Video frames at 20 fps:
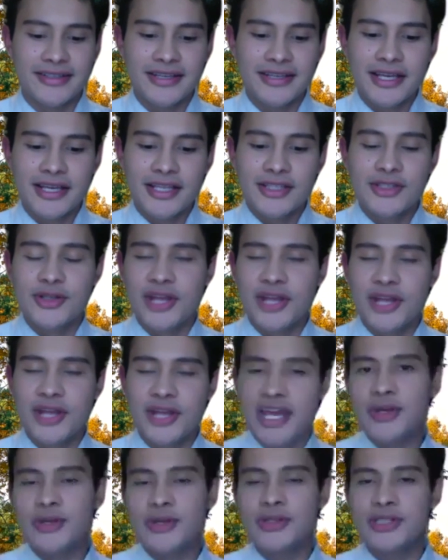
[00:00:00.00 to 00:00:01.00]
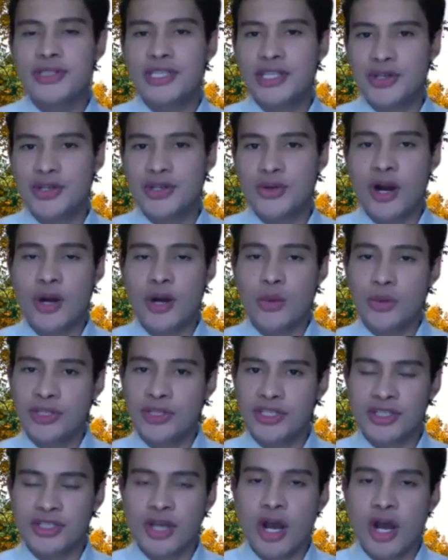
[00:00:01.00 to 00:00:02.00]
Today we continue our
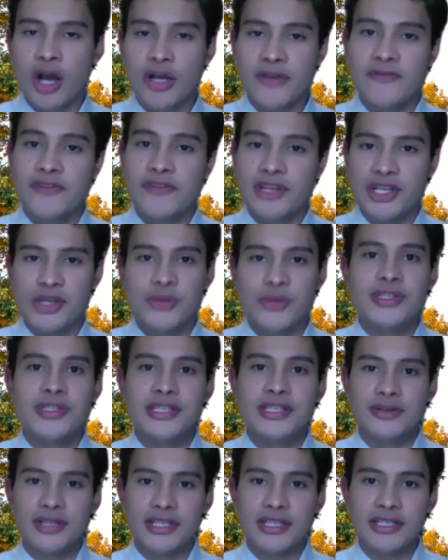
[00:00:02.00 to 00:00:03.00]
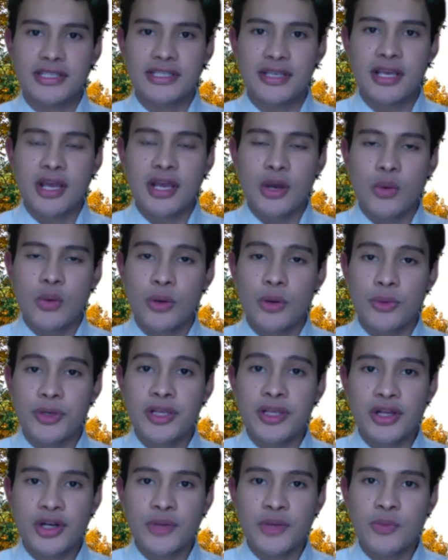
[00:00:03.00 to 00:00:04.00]
Witch Talk video series, where we
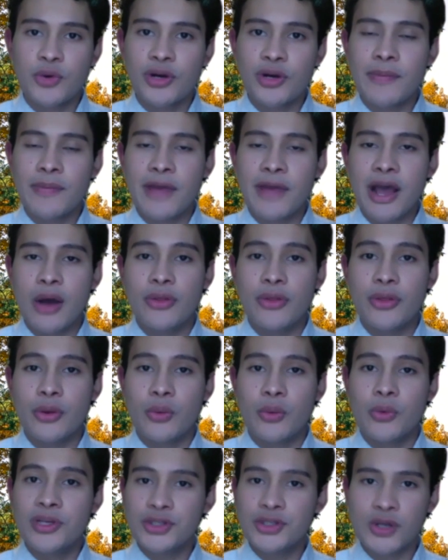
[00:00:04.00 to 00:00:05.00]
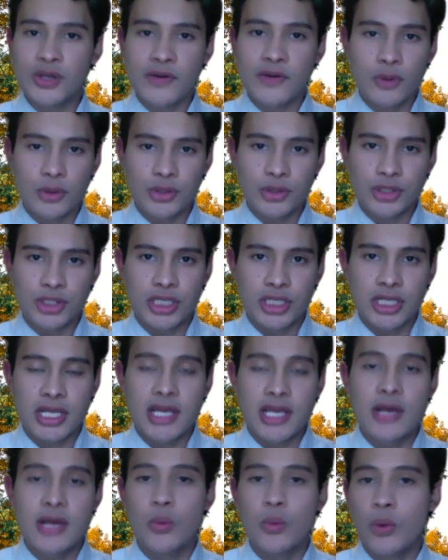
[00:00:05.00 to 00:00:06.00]
learn more about the witch revolution
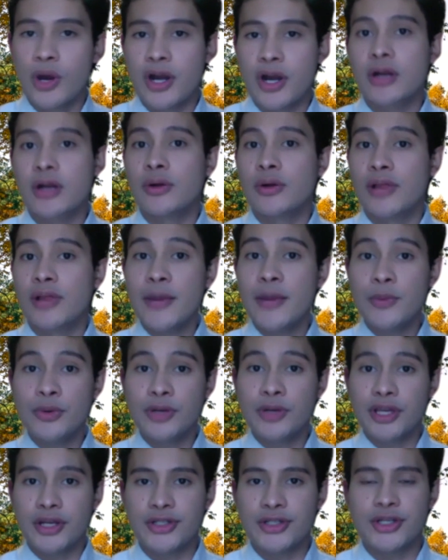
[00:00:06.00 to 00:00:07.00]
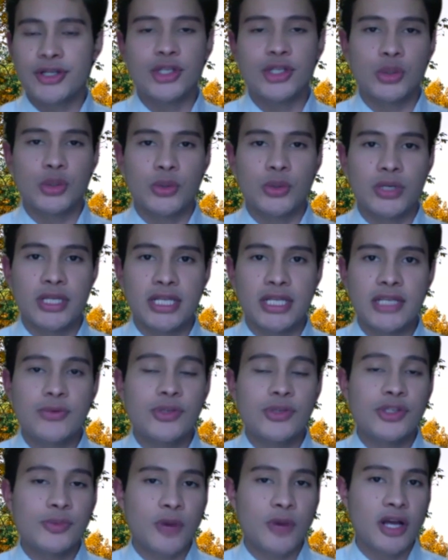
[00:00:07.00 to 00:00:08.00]
and what our collaborators are doing in
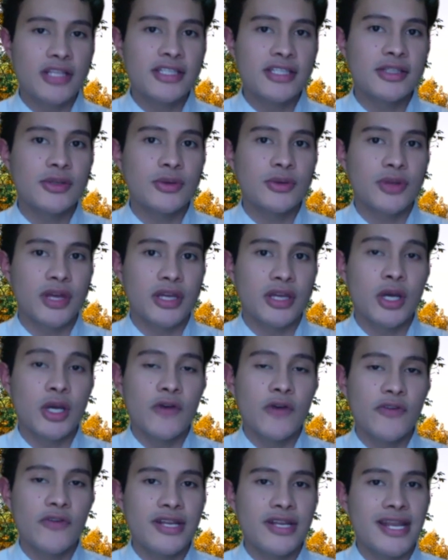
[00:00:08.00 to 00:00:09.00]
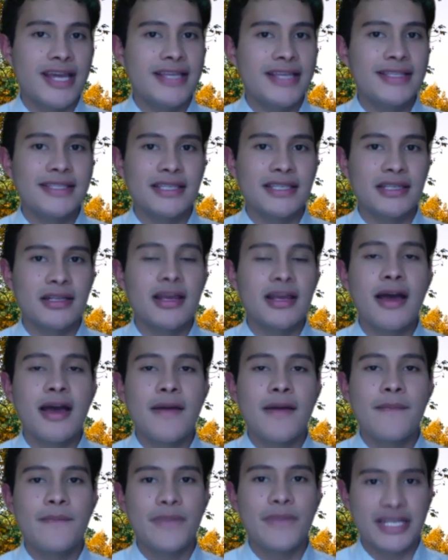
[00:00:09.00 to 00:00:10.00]
response to the COVID-19
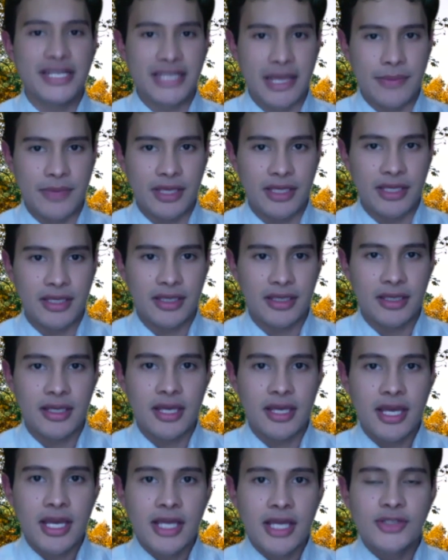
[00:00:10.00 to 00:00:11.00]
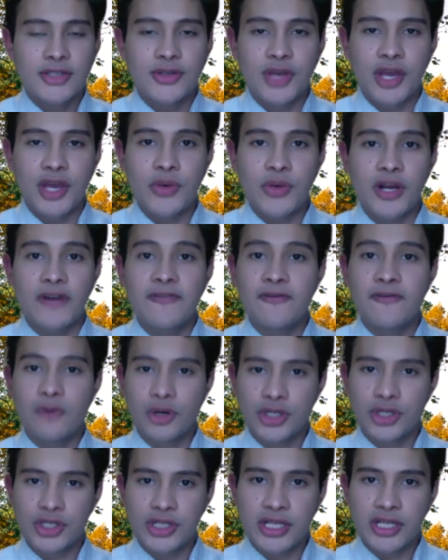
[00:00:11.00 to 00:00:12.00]
pandemic. Today we are
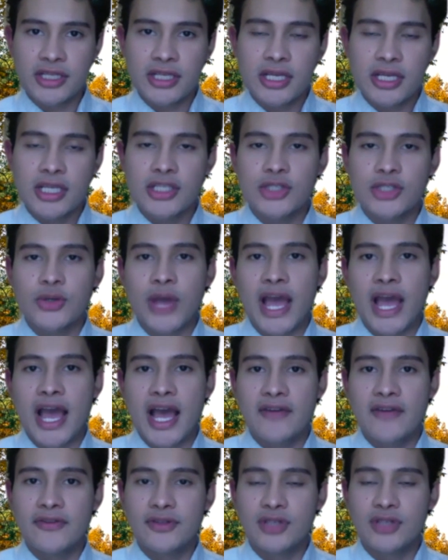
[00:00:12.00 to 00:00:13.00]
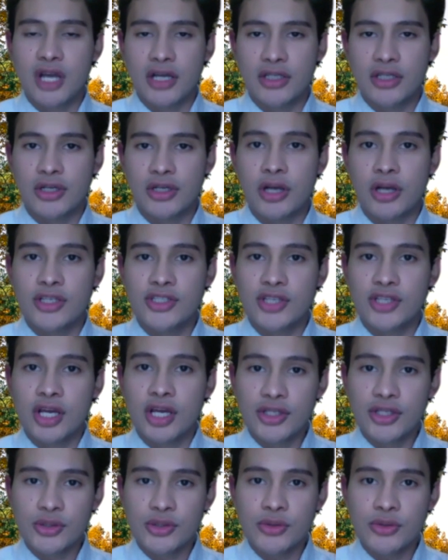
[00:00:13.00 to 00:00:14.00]
fortunate to have Dr.
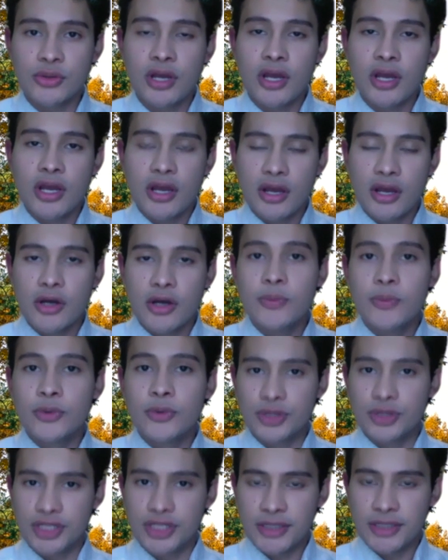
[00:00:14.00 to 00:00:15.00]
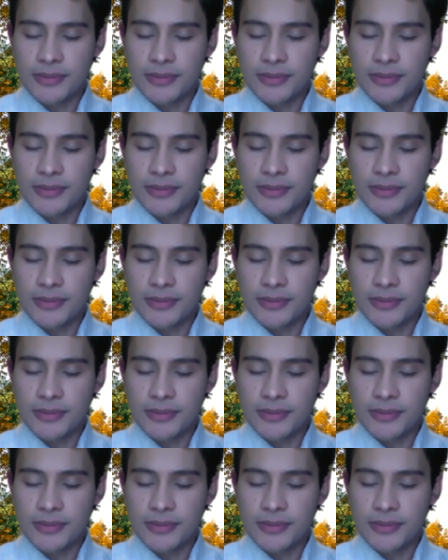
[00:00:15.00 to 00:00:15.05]
Osondu Ogbuoji.